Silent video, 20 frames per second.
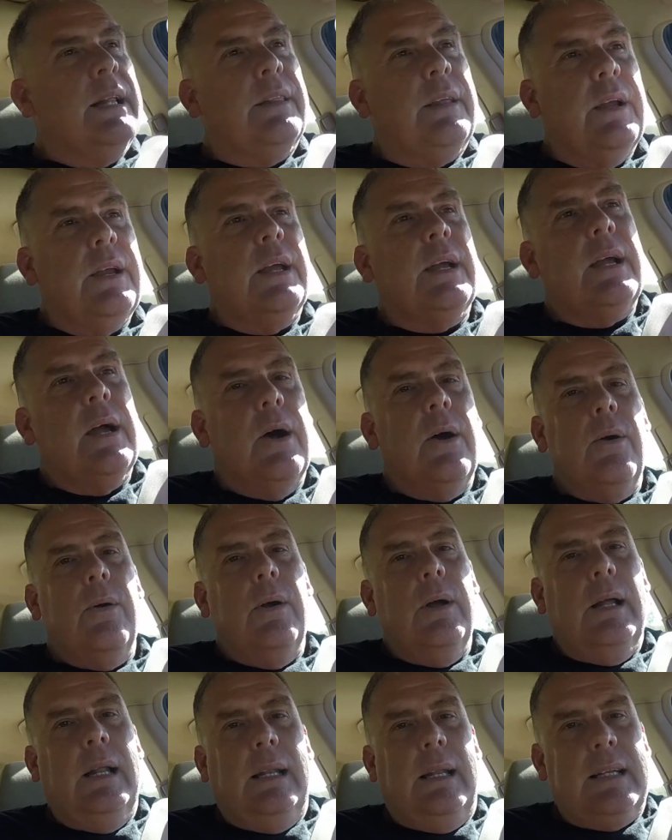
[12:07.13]
There you
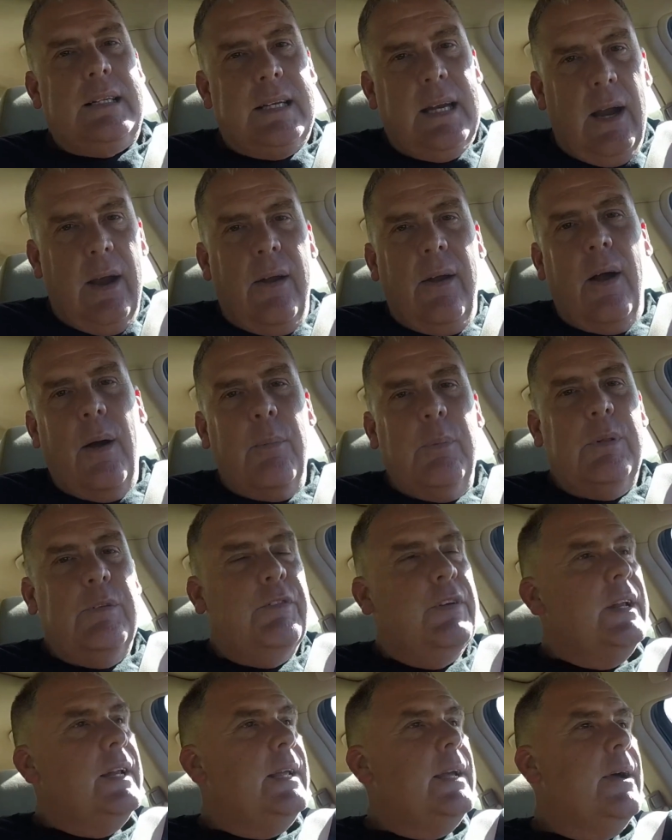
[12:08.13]
go. Let's carry on with the
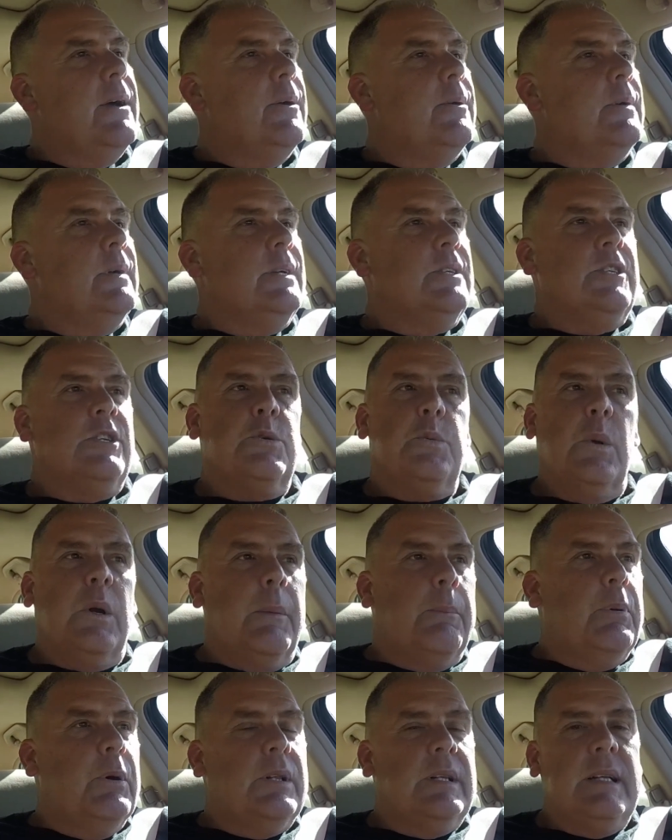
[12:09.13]
video. Just want
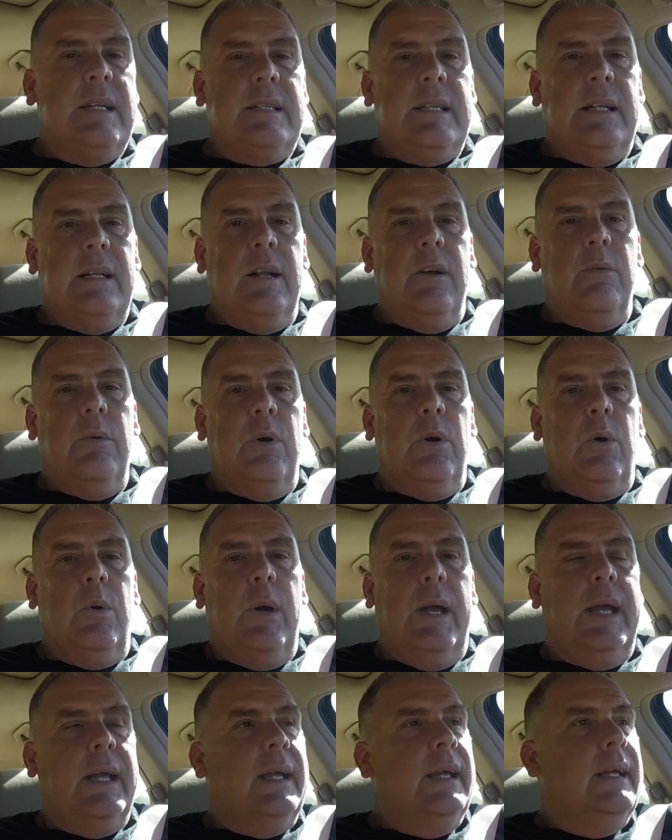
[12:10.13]
to put this in there real
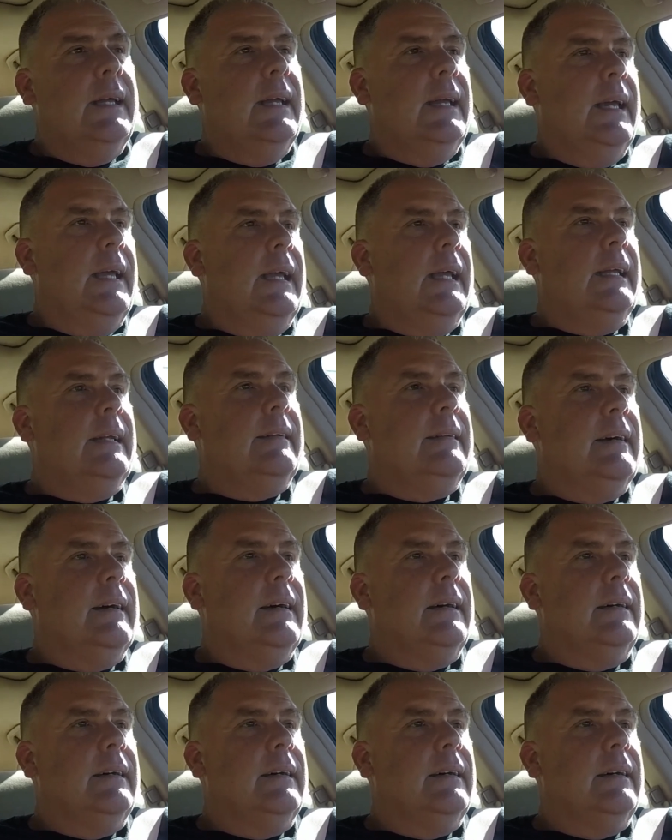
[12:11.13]
quick and